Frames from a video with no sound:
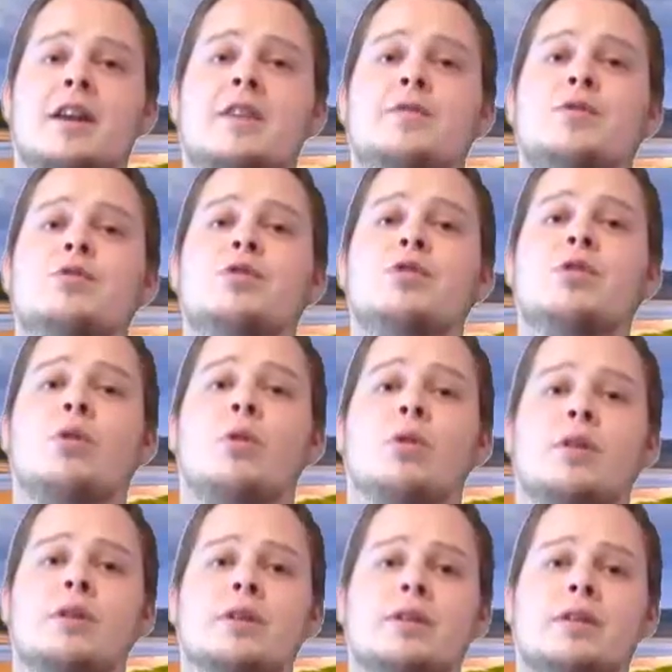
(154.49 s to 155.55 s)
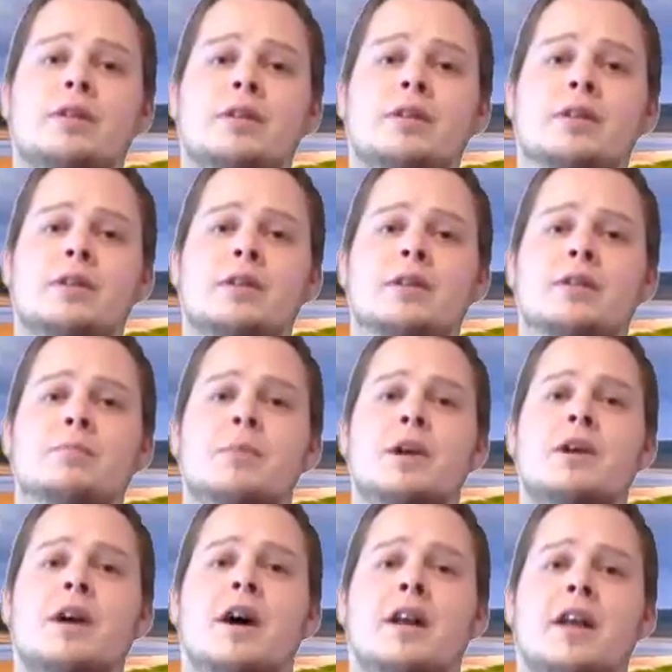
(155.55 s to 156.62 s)
And if you do,
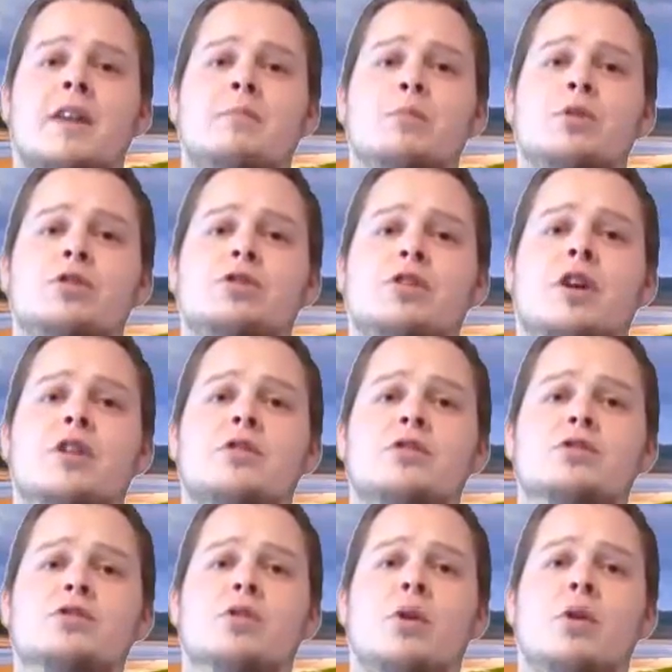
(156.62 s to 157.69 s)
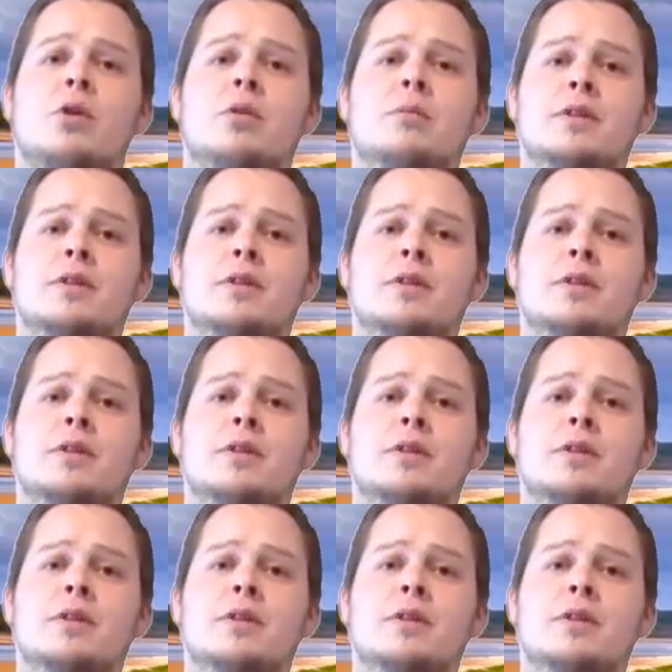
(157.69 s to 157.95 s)
may God have mercy on your soul.